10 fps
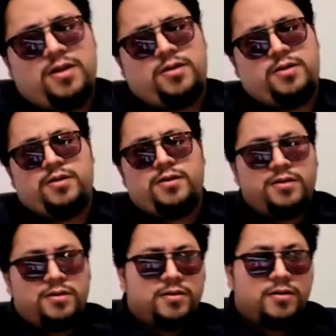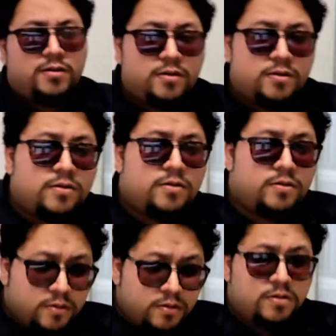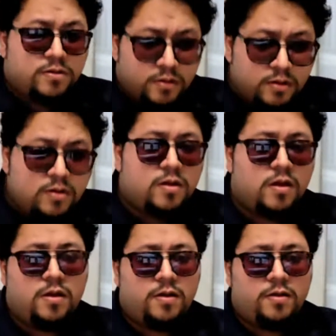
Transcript: So we have a lot of those platforms, even in